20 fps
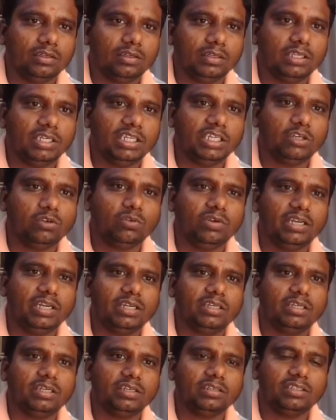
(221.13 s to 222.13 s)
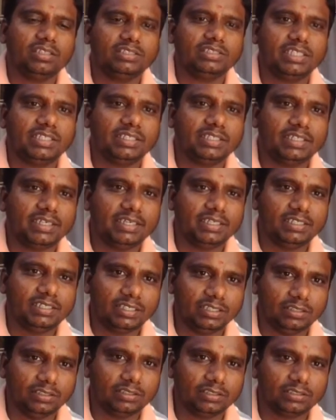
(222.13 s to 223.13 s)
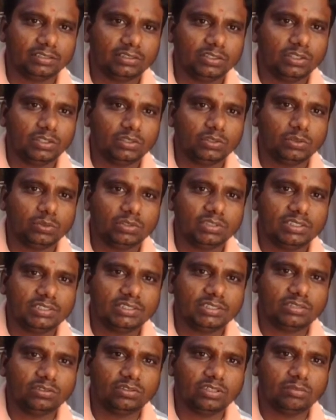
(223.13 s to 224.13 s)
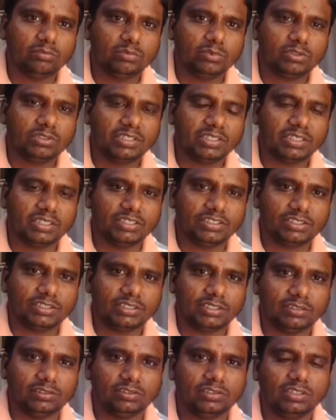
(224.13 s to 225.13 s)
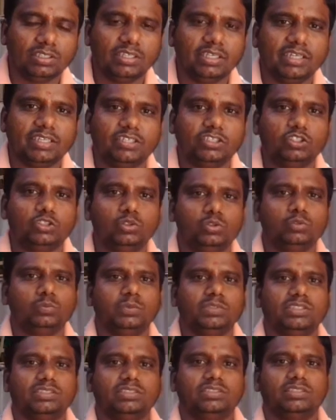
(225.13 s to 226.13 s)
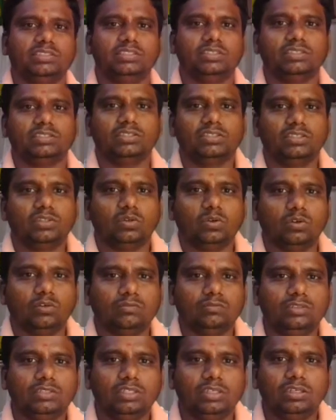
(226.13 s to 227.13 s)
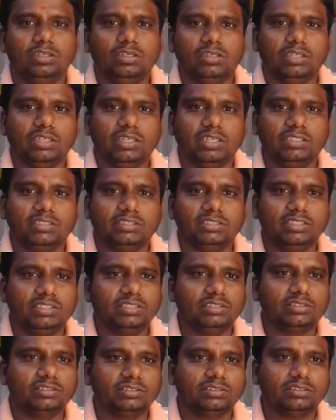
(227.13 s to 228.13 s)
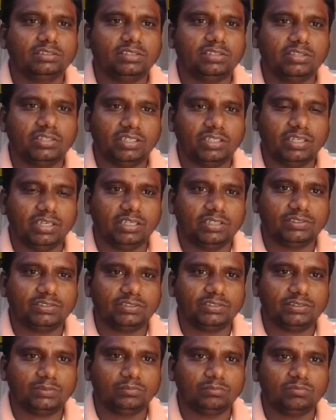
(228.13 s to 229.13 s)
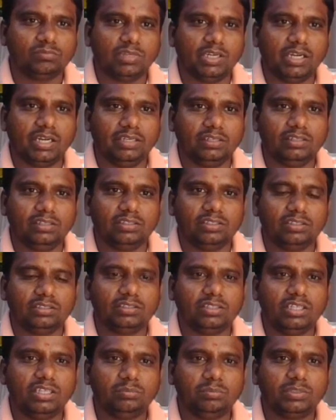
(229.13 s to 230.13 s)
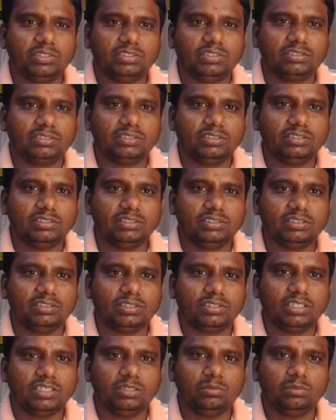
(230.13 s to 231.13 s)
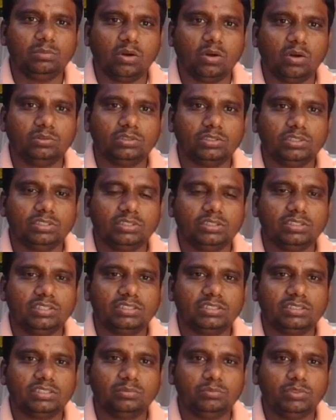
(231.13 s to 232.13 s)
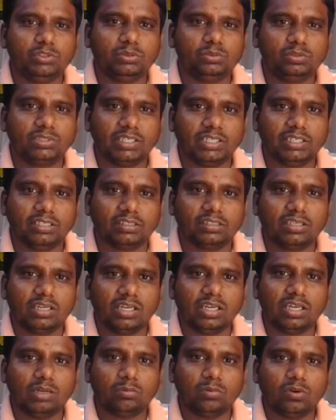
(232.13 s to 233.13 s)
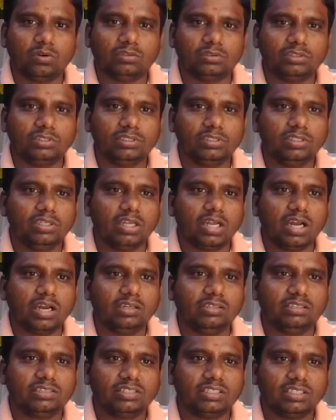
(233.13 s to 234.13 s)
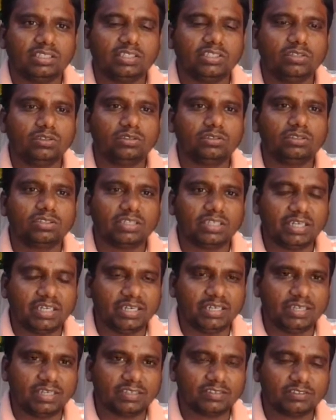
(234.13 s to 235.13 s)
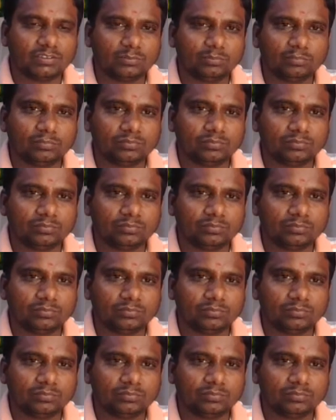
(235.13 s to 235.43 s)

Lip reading: A liquidator is entitled to receive remuneration at 2% of the assets realized and 3% of the amount distributed among the unsecured creditors.